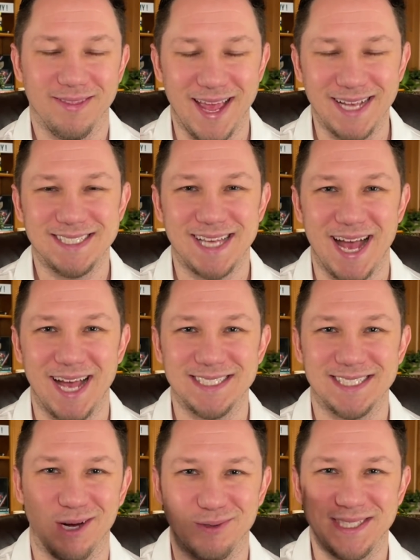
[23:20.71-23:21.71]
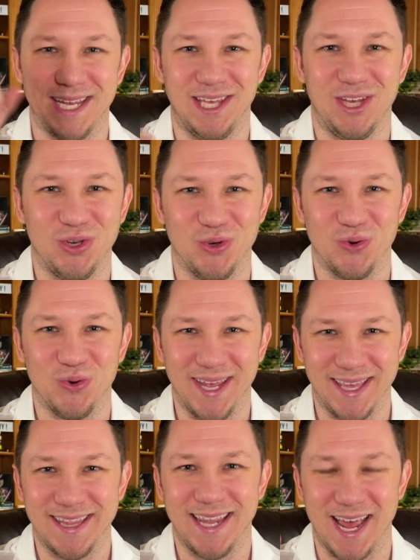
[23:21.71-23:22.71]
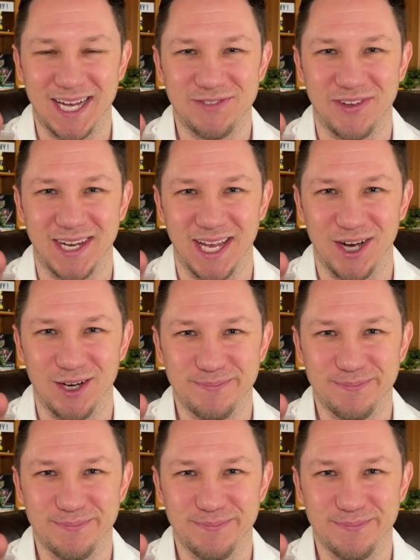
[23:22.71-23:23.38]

Thanks, guys, and I'll see you in the next video.